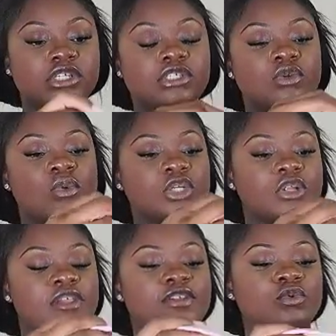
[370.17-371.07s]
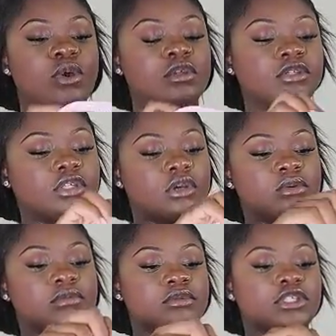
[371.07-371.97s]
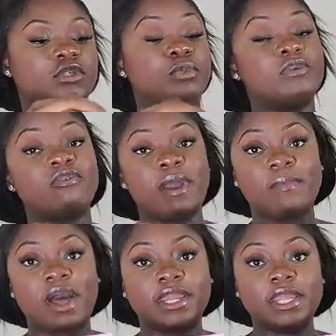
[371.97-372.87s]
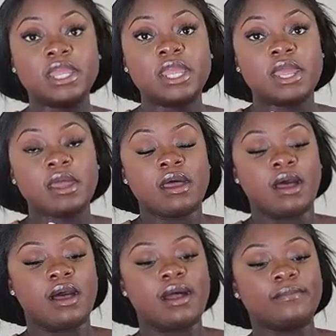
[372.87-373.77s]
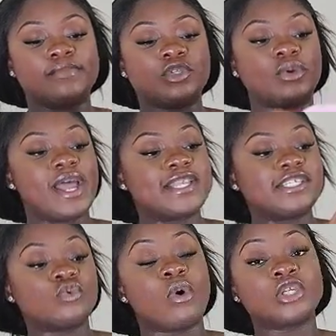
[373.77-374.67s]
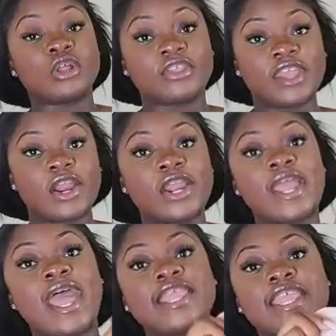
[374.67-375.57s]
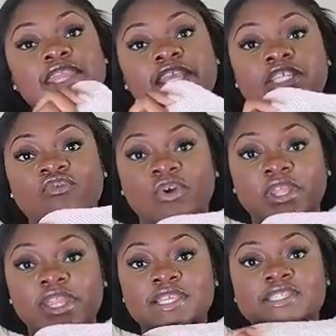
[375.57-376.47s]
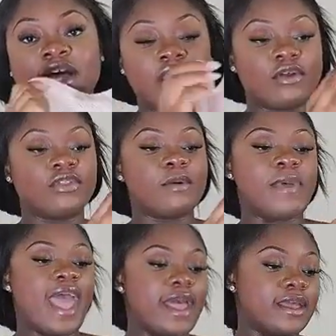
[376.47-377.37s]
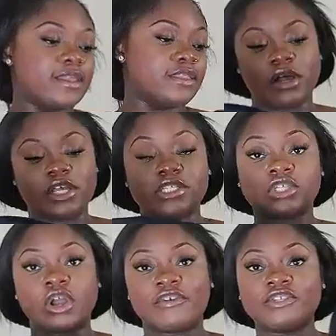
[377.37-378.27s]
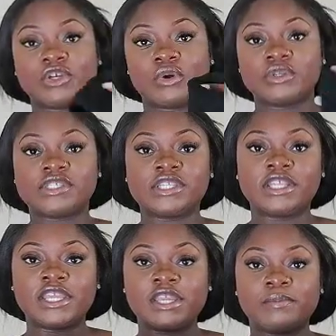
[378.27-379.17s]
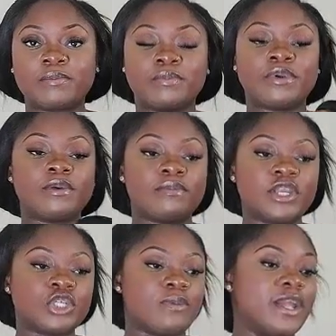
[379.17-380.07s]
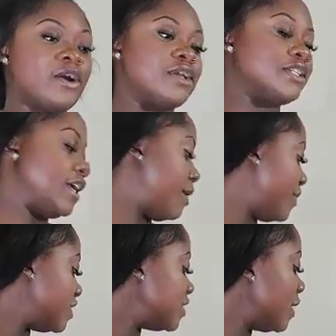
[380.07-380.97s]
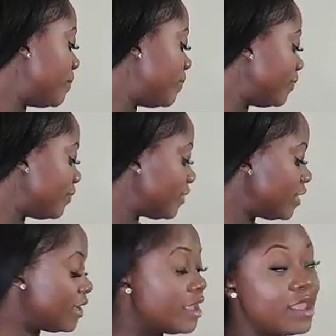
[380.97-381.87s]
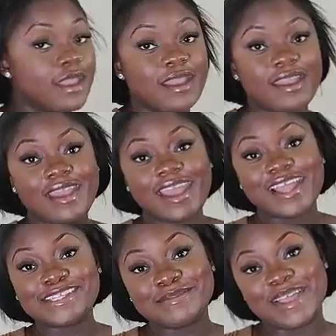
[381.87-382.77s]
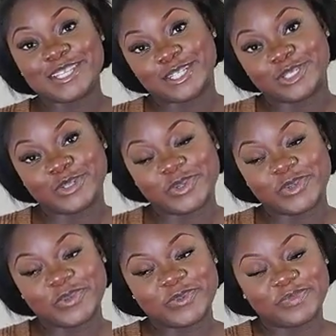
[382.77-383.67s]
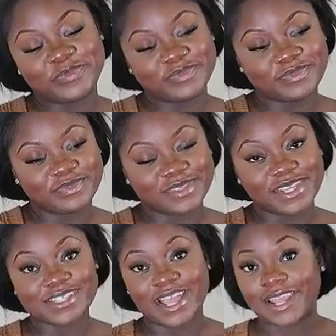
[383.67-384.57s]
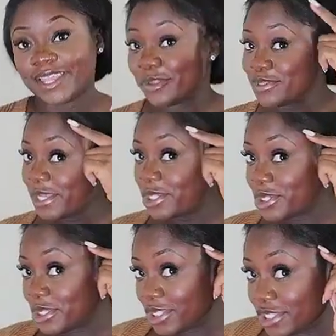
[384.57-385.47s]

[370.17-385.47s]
this washcloth as well. So this will be for my body. Um, so it has this washcloth area and then the exfoliating side on the back. A scarf to go to sleep. Make sure my hair doesn't get messed up. And some edge control because I gotta lay those edges.